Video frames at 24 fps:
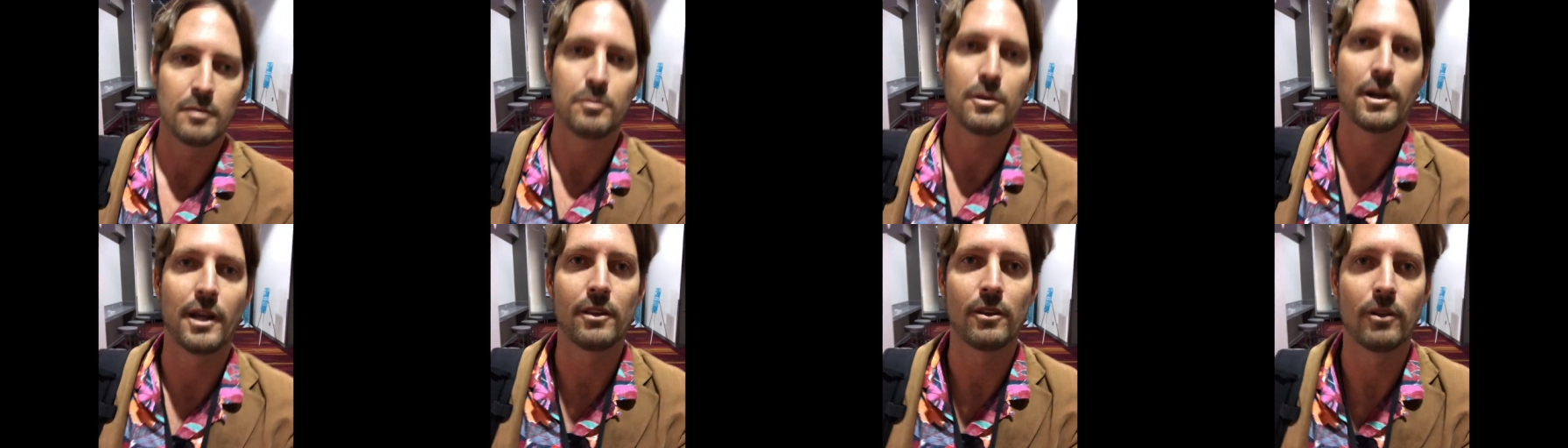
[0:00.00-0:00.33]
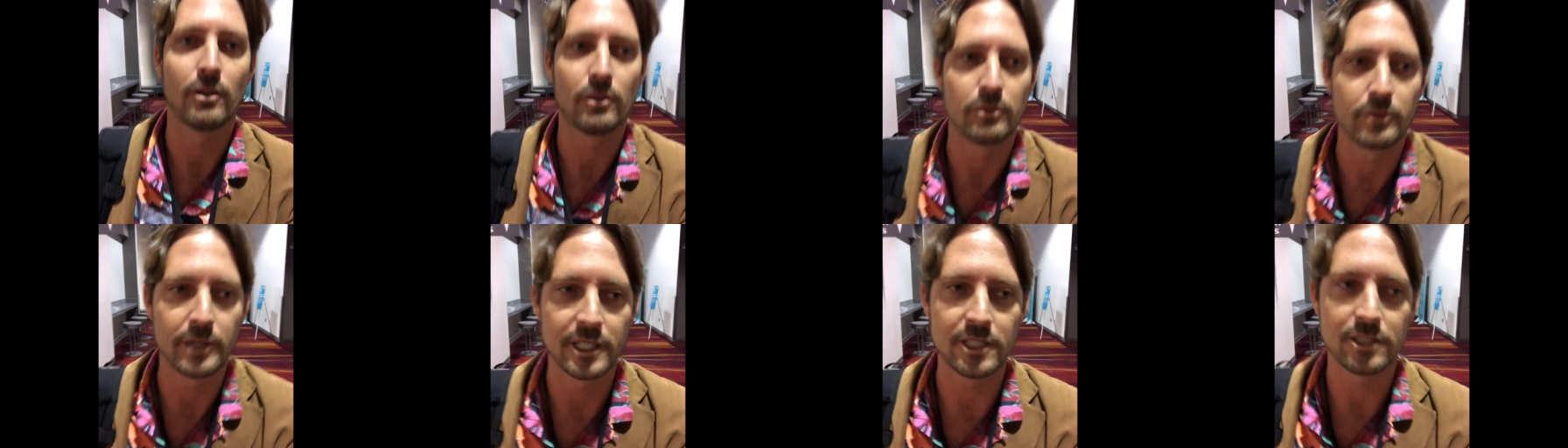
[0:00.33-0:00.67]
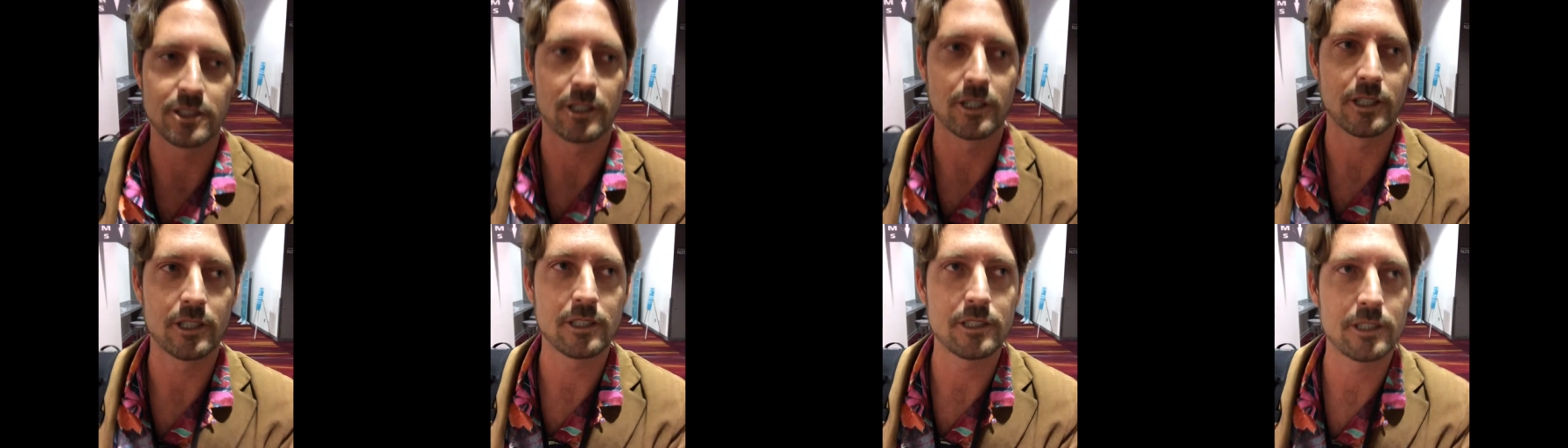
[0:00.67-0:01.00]
breathhold
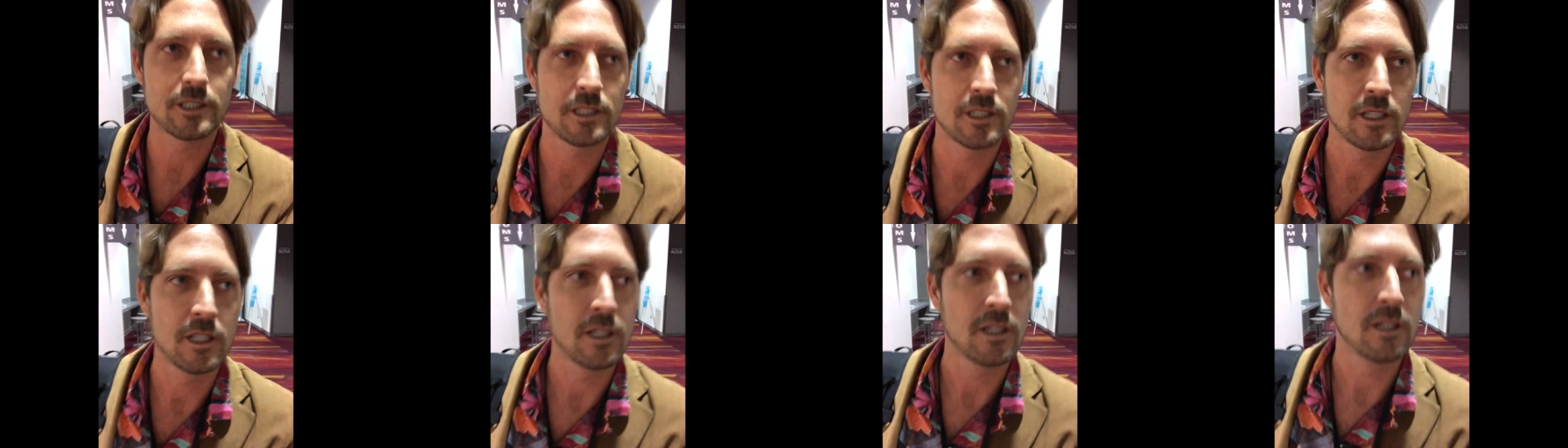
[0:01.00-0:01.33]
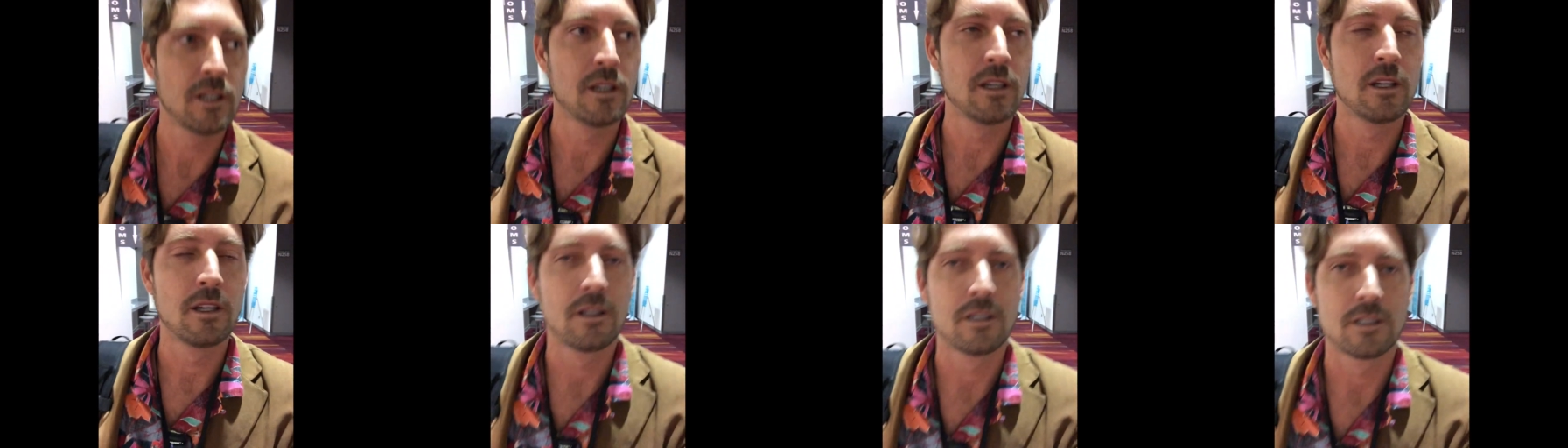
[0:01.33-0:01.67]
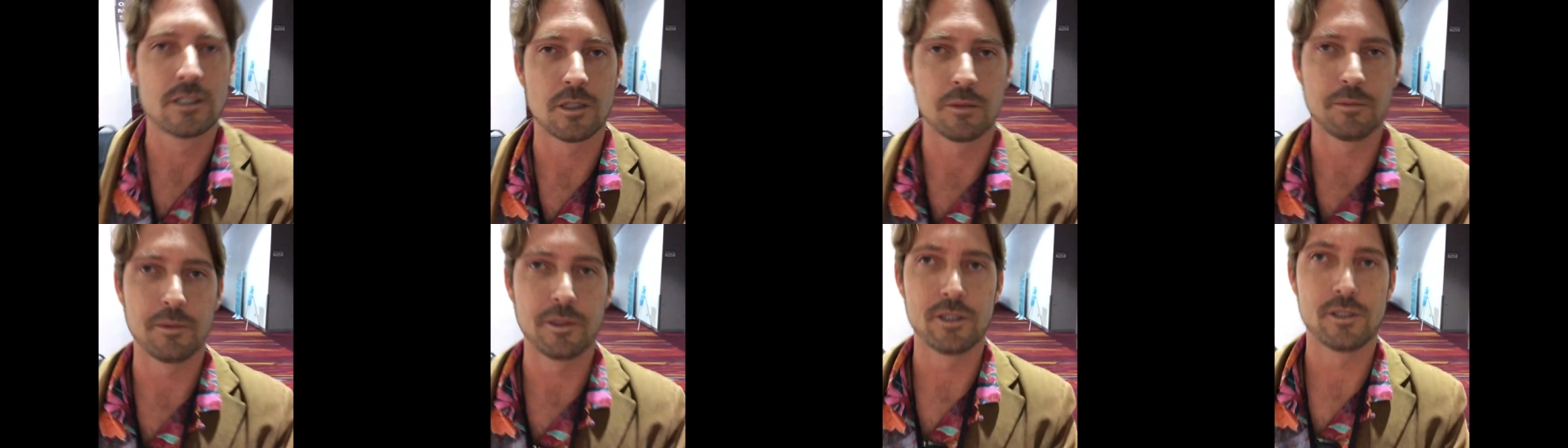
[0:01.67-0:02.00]
research.
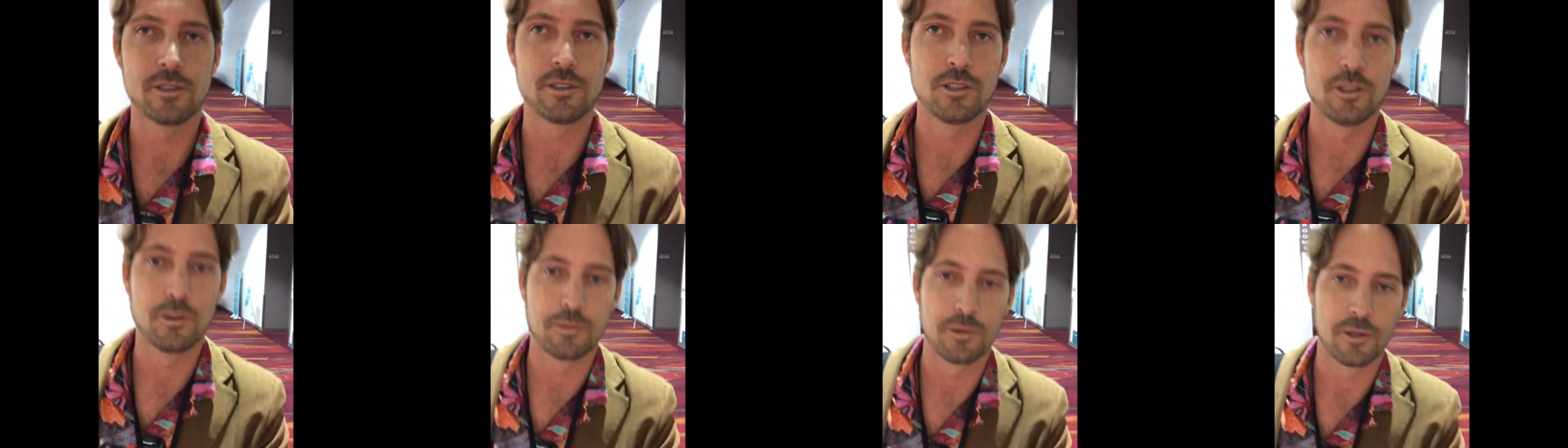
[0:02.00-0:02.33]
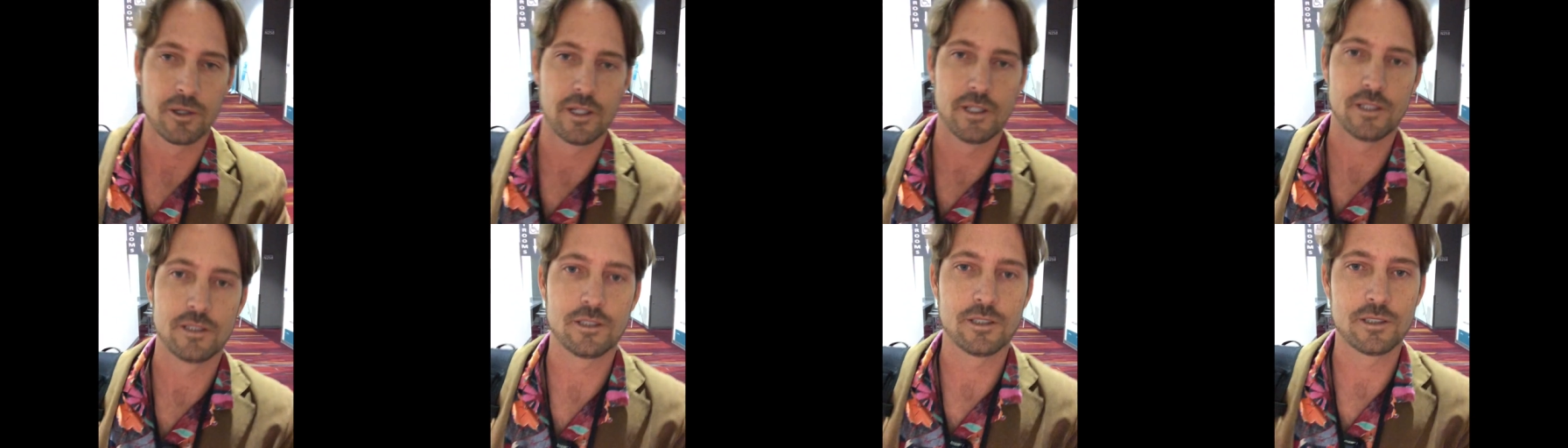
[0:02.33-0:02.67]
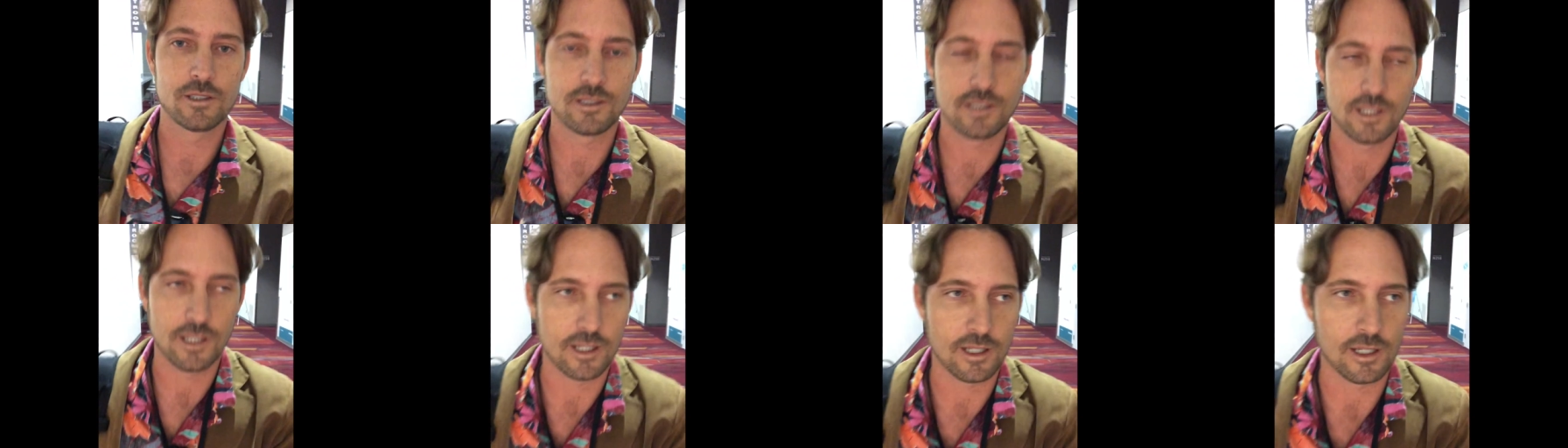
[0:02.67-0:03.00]
Should be super
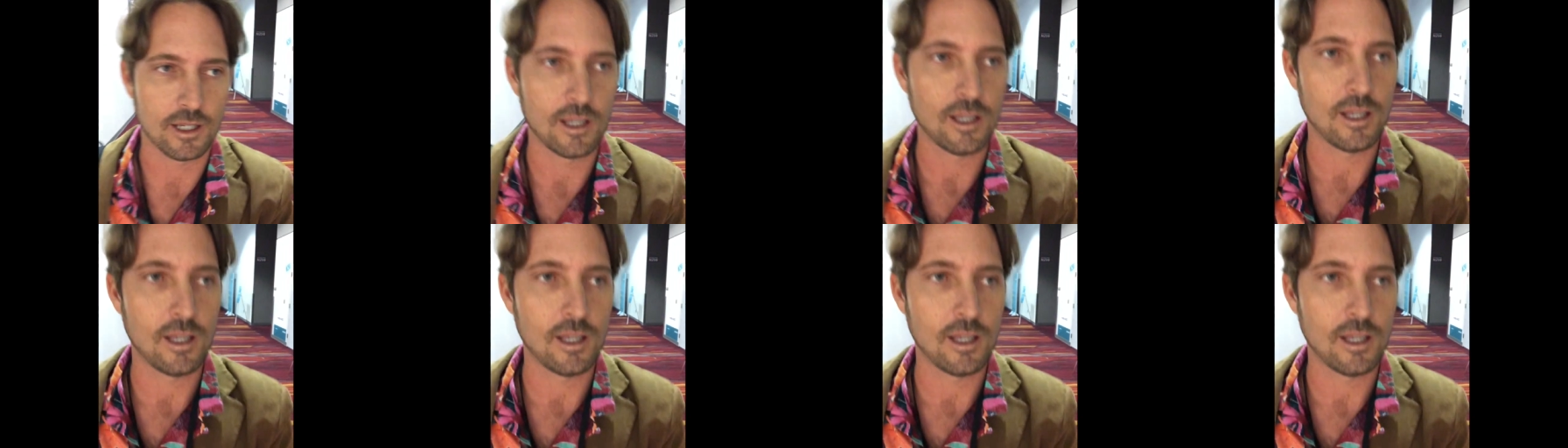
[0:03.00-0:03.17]
interesting.